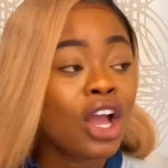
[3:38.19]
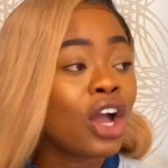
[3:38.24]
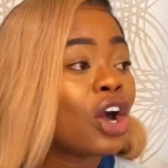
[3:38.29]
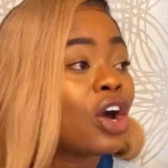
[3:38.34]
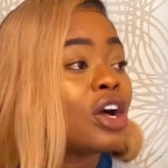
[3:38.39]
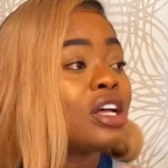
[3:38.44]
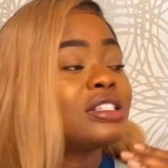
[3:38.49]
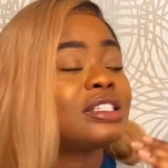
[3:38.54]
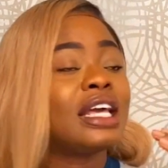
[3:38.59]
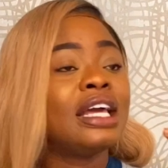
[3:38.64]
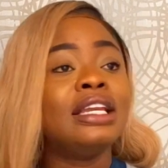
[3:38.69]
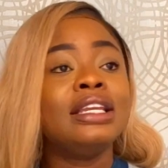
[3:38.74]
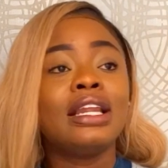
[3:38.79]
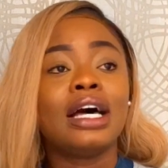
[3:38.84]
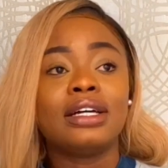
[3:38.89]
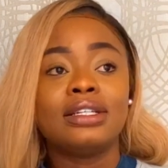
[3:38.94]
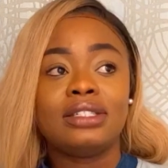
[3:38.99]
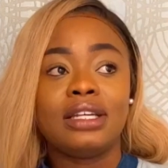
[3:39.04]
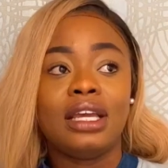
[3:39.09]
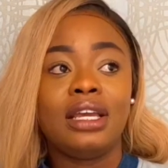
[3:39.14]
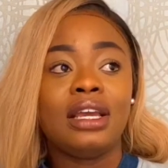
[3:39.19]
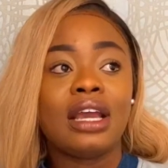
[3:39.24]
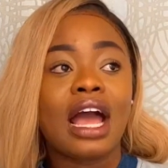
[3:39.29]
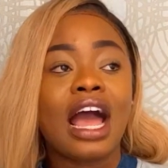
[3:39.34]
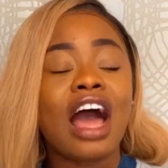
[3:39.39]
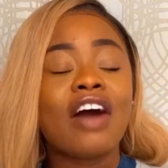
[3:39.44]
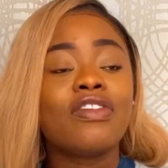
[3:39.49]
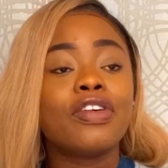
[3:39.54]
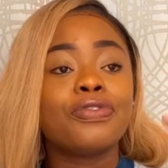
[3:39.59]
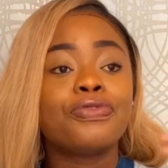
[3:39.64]
Because in London, I
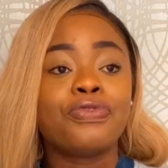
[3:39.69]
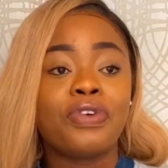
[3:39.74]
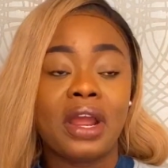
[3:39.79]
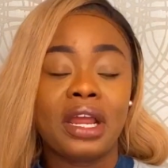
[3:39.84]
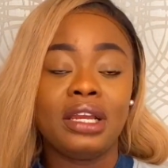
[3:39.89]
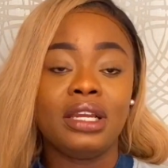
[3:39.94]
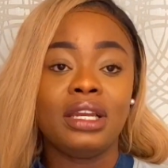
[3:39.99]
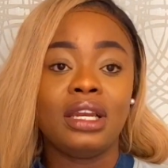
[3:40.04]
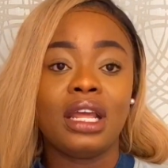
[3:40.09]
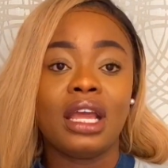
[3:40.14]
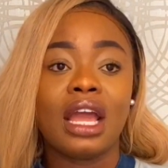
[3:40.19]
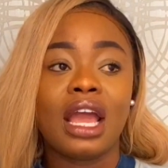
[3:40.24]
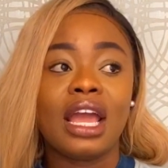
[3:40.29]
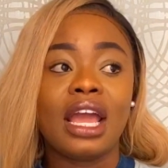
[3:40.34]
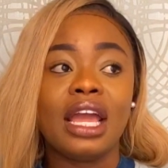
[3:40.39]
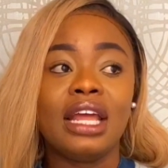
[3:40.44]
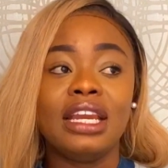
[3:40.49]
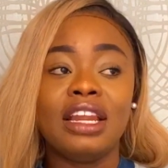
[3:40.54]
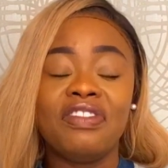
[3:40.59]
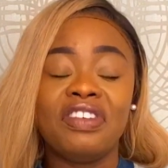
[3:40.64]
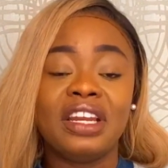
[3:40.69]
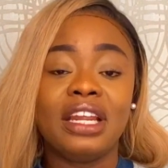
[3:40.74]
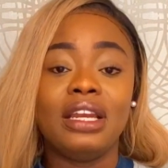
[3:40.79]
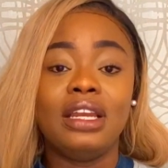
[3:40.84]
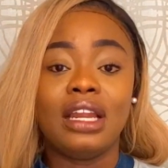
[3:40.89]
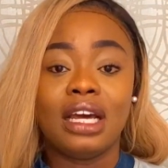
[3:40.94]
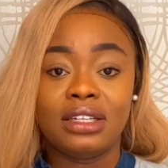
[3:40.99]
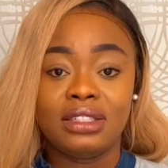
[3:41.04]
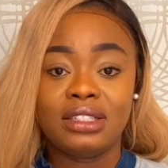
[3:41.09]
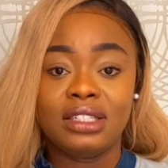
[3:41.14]
have a friend living in
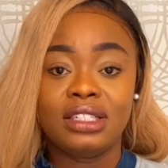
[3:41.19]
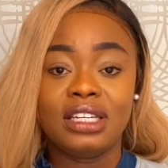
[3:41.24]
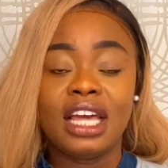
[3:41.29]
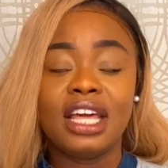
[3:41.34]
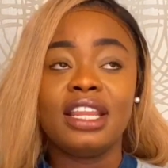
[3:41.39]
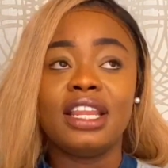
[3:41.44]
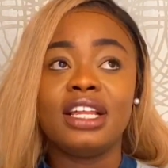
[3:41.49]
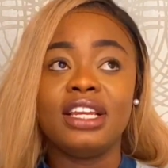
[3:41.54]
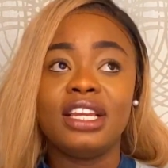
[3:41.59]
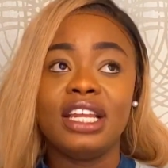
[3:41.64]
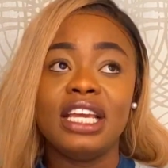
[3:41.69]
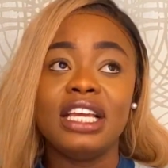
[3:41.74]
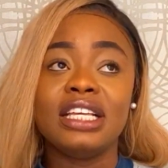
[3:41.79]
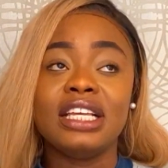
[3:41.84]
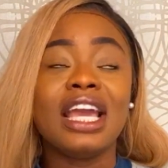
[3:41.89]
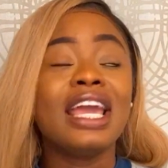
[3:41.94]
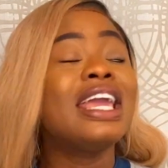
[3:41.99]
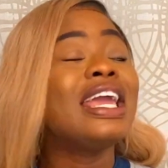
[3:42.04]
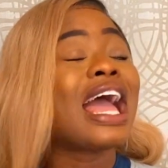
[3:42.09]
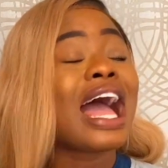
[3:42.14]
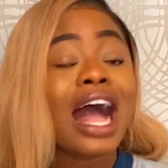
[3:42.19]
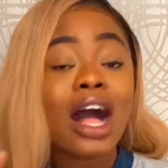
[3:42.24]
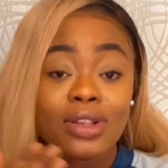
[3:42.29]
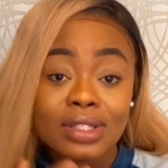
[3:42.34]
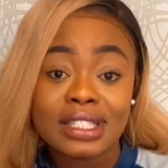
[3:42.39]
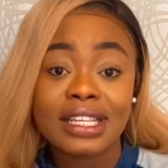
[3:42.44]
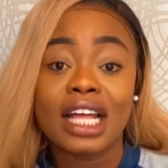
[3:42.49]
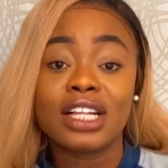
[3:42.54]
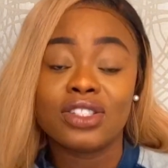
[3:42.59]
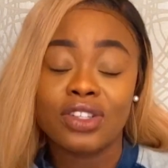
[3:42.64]
London, and then he
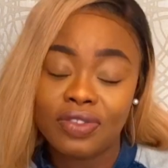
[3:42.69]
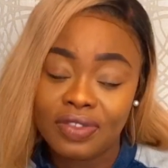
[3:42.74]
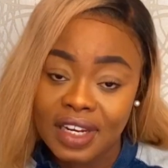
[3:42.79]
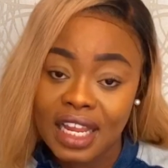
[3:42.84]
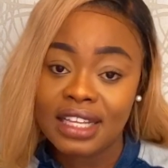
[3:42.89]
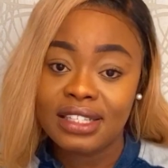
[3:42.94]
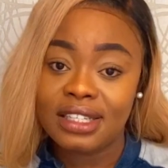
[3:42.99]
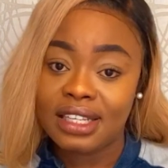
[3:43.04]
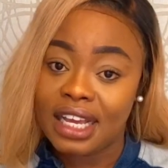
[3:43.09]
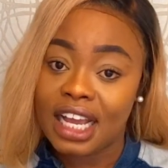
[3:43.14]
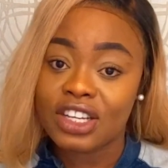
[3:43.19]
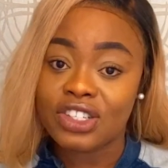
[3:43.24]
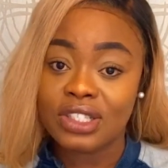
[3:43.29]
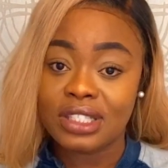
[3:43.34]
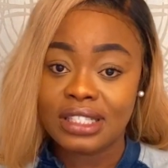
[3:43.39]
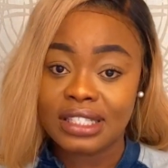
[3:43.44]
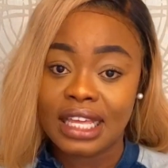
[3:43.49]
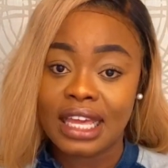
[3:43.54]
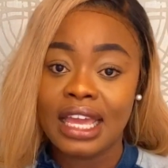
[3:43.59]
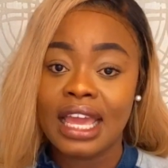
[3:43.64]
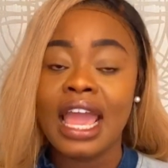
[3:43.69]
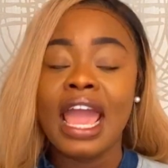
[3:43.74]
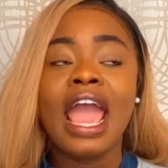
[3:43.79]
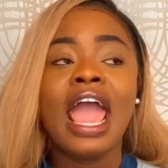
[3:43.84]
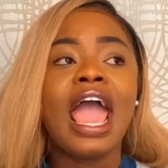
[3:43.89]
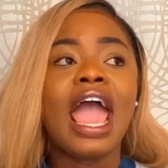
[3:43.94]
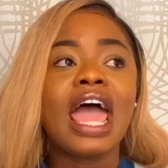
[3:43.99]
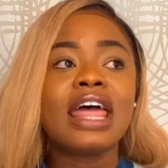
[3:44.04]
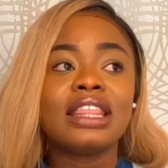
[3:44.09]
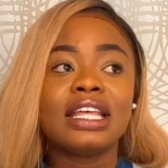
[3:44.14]
outskirts of London, I should say,
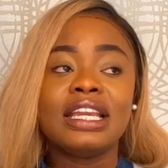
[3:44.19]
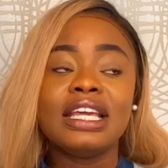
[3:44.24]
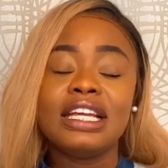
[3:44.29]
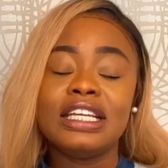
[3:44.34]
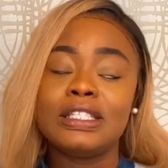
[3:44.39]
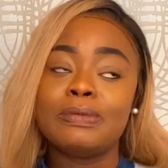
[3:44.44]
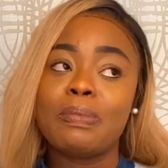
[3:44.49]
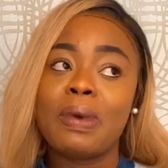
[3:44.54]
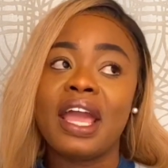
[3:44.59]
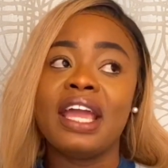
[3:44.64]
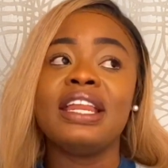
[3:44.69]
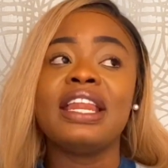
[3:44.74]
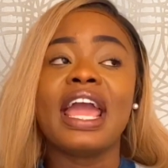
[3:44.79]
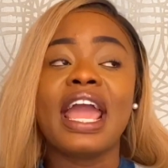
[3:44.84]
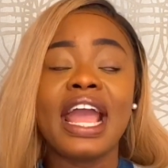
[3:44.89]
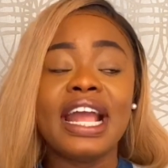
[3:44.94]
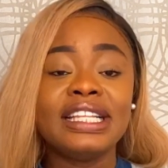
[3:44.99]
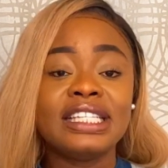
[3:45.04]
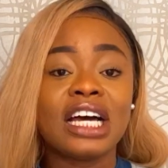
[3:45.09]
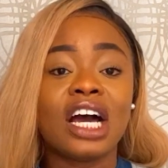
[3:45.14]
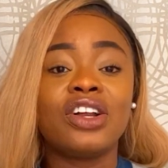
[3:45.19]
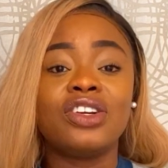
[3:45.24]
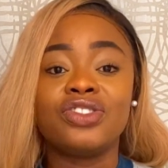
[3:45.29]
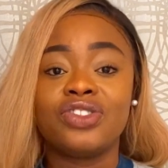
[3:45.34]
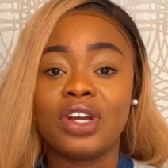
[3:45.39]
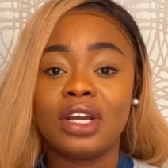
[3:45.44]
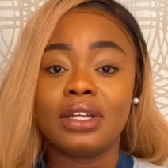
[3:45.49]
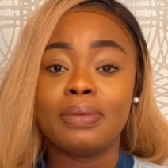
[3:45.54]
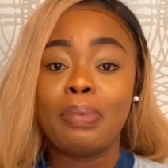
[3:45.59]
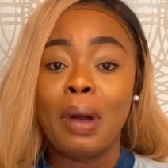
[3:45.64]
and then he's paying
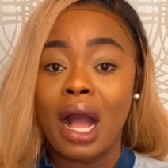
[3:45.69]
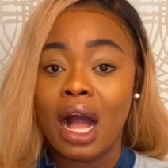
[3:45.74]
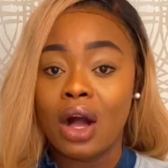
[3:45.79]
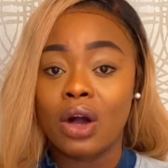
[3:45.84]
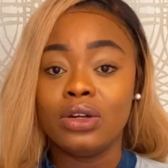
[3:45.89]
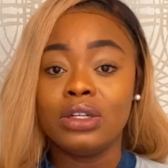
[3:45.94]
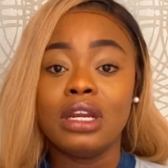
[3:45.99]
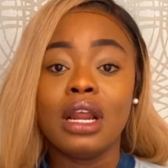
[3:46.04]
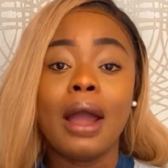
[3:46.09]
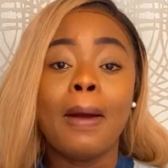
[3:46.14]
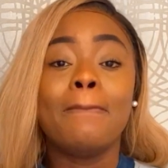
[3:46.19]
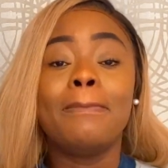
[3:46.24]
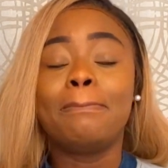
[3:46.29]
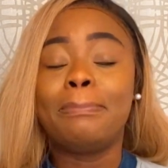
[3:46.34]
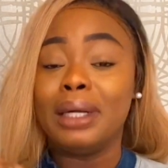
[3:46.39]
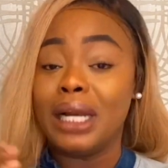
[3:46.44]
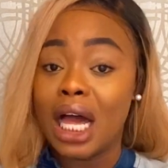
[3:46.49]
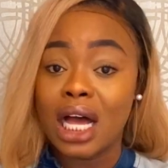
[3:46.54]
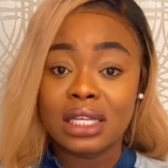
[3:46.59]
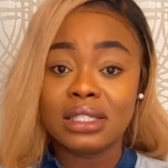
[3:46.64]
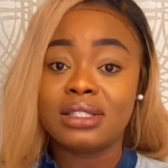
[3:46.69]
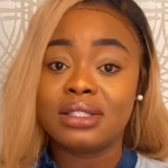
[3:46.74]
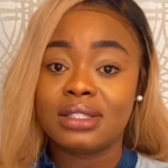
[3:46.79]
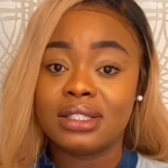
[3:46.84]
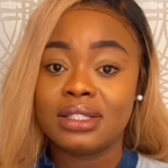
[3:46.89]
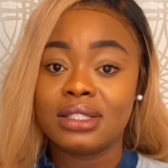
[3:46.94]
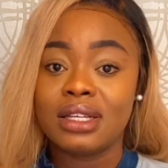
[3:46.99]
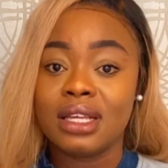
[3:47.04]
£800 plus